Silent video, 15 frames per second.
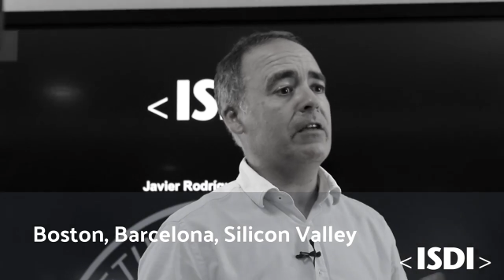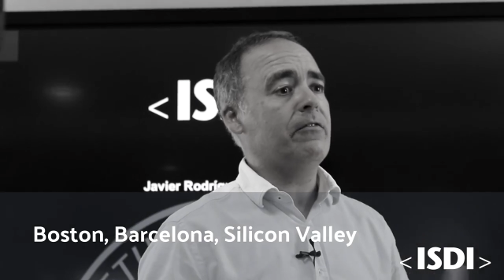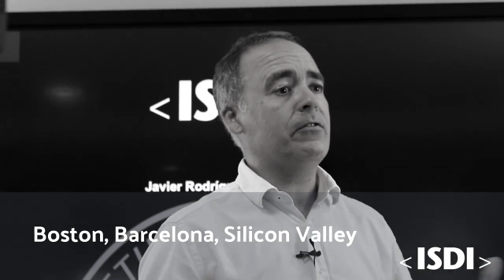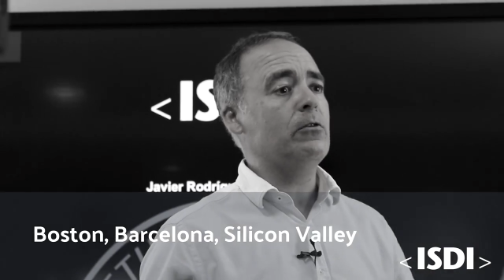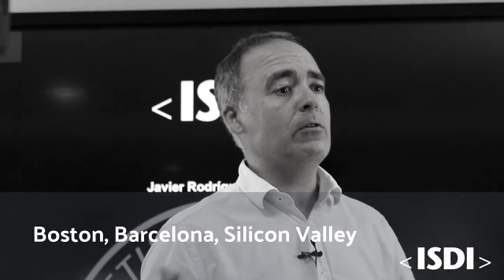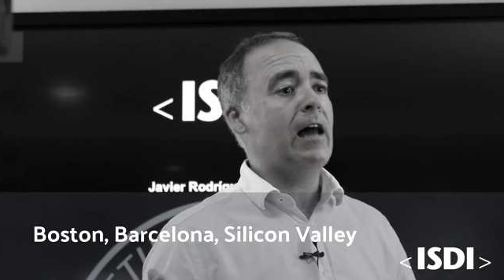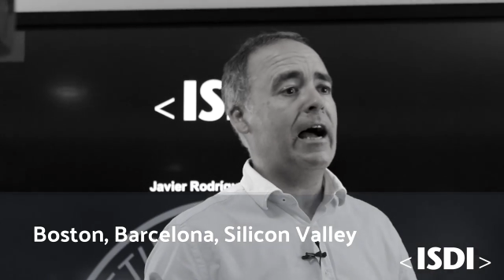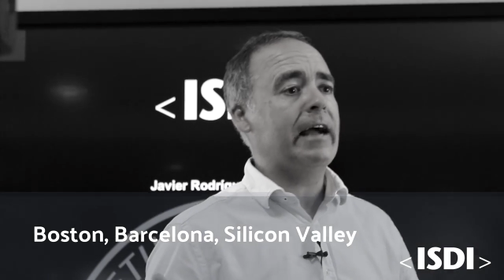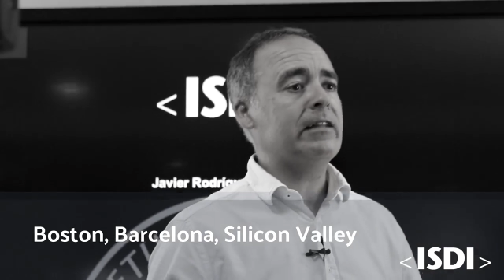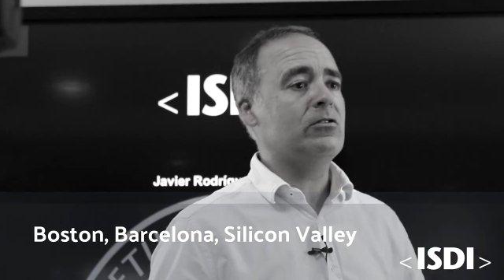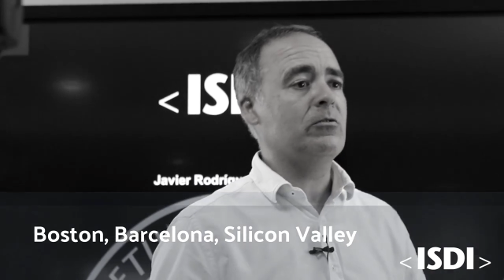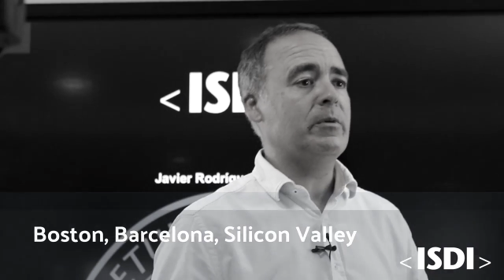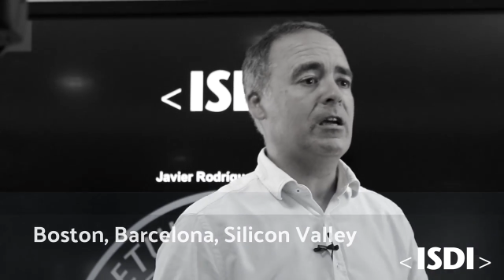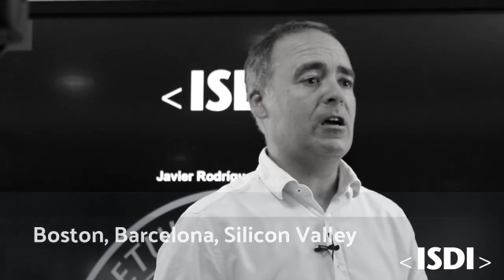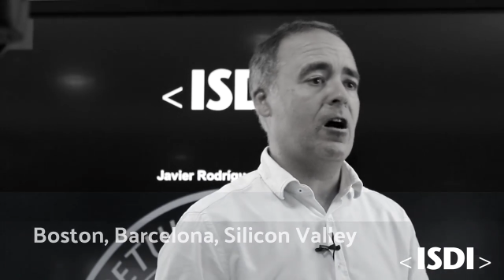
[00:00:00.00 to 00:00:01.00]
If you like
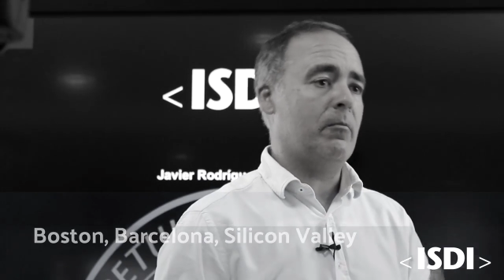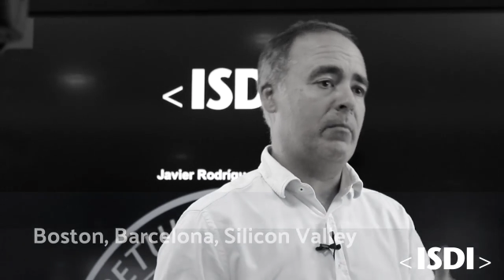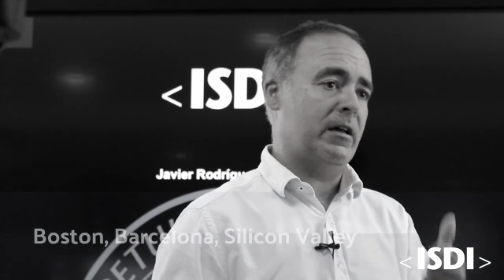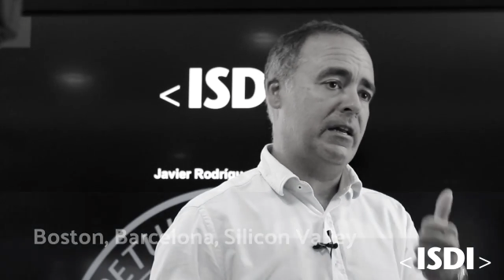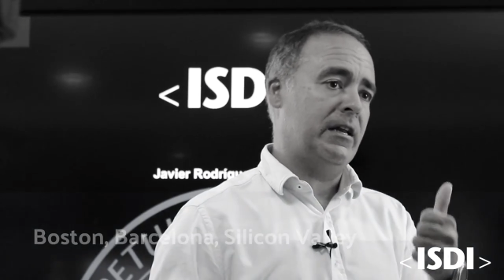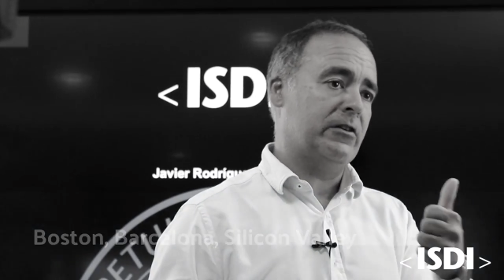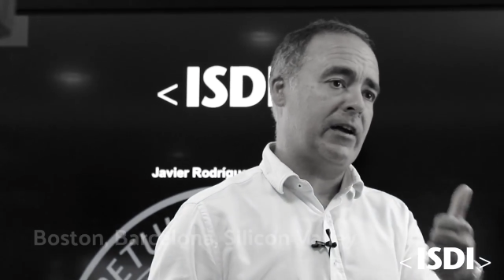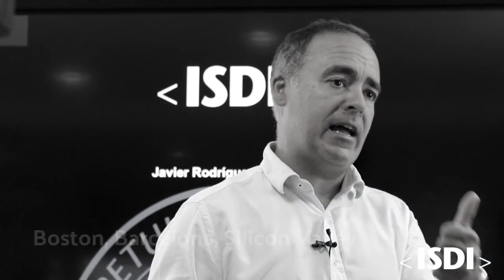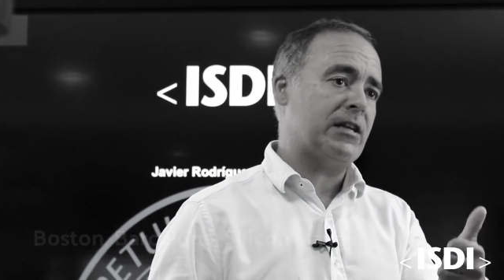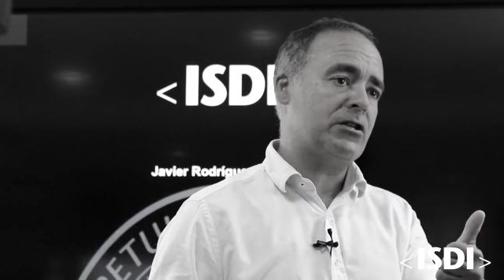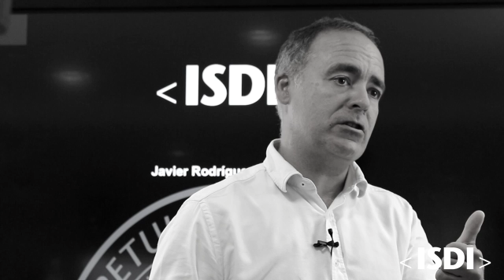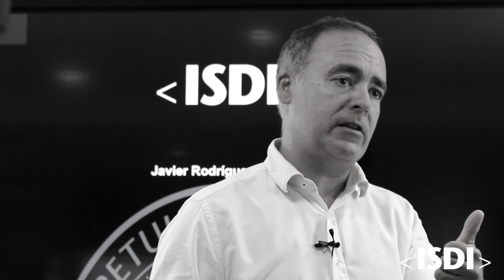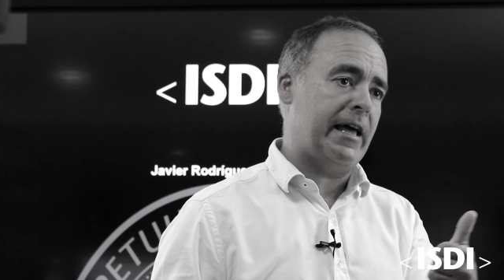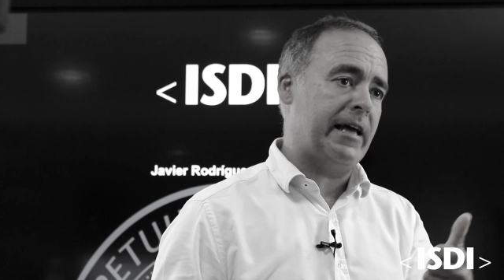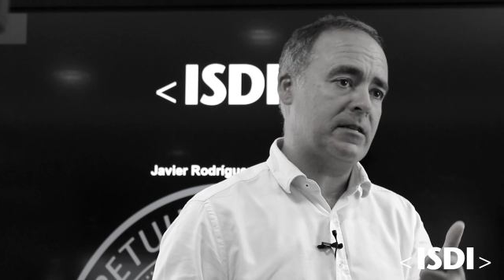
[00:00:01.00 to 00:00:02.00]
to become an
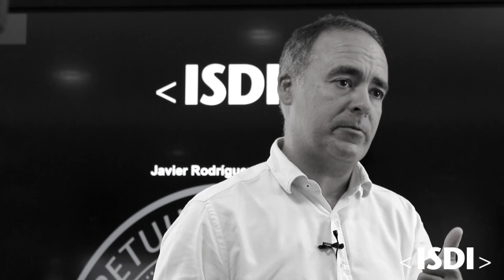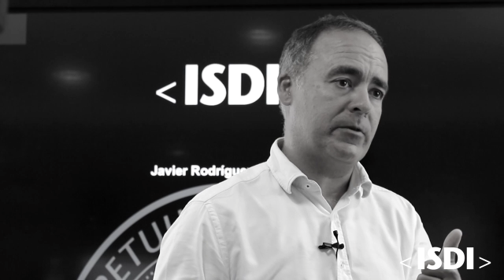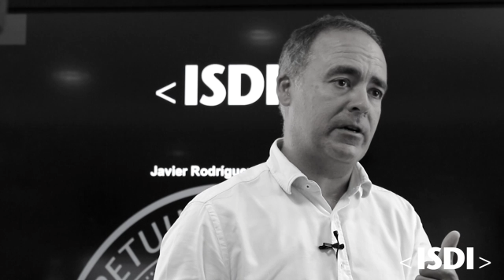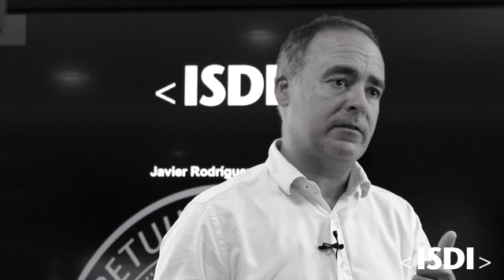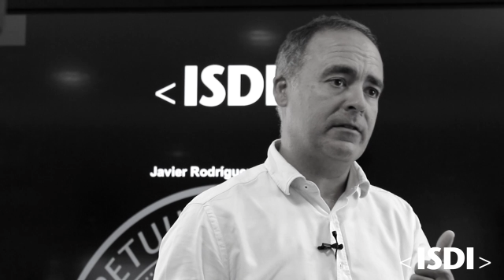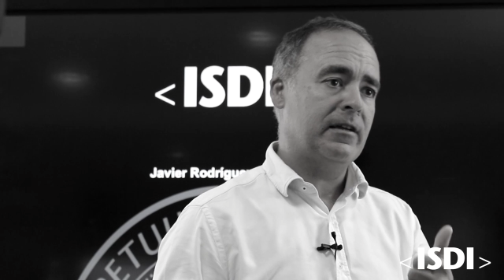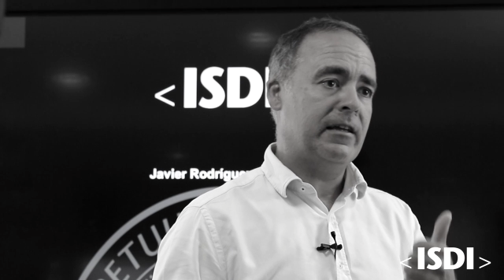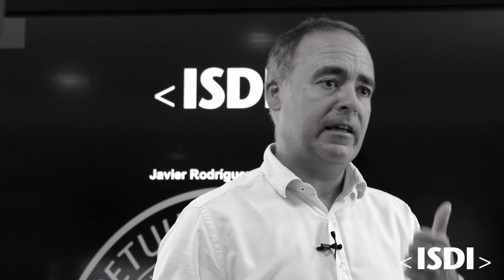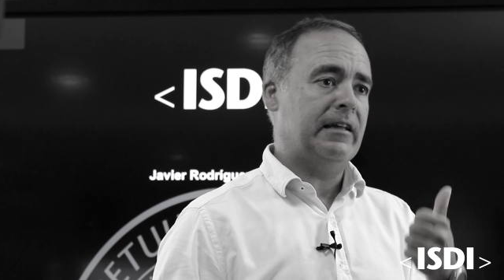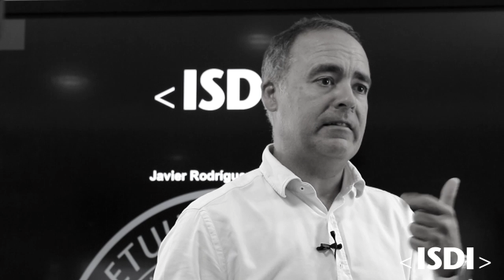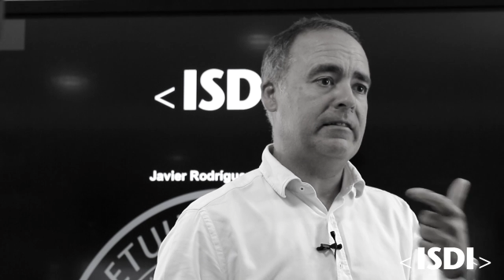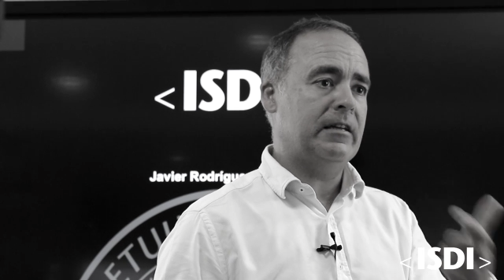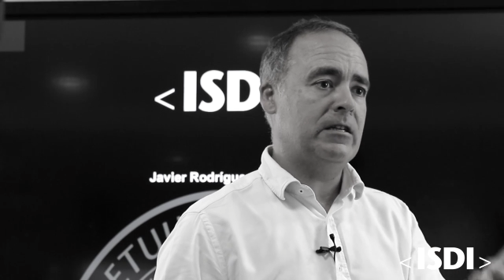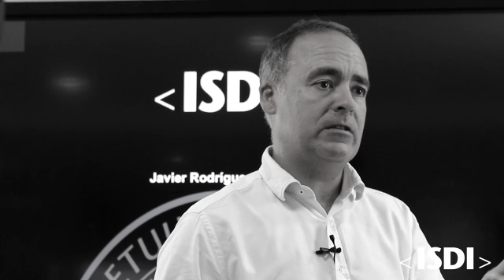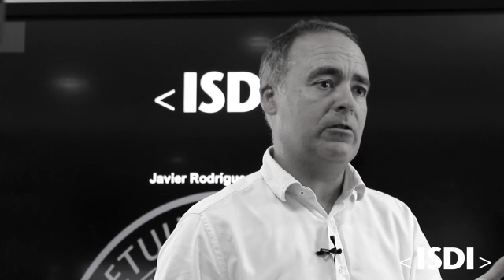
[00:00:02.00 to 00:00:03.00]
international expert
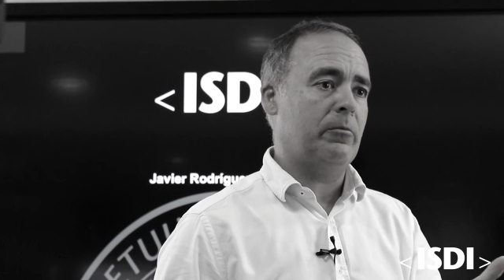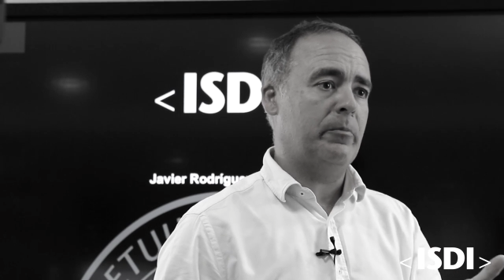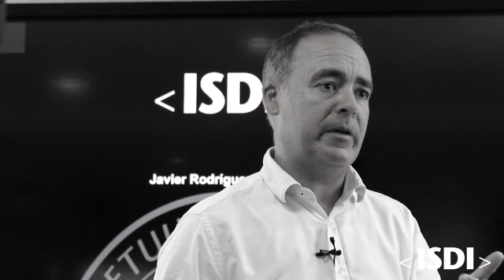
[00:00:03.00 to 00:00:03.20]
in digital